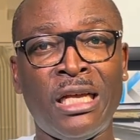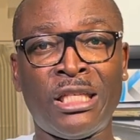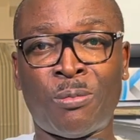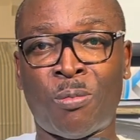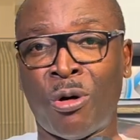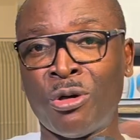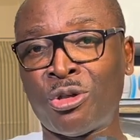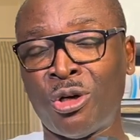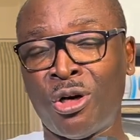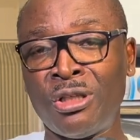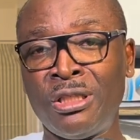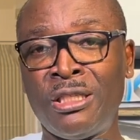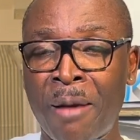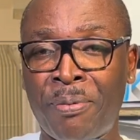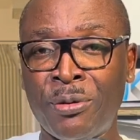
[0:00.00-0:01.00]
a
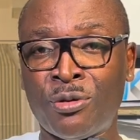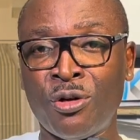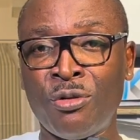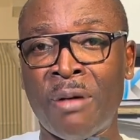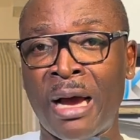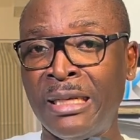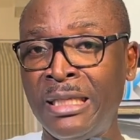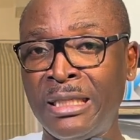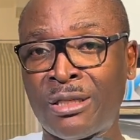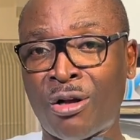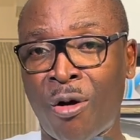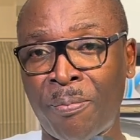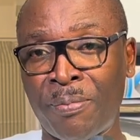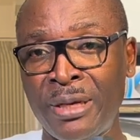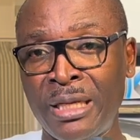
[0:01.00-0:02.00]
sponsored episode by these
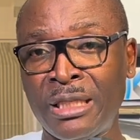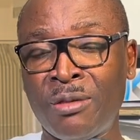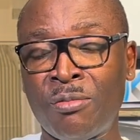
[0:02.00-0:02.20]
companies,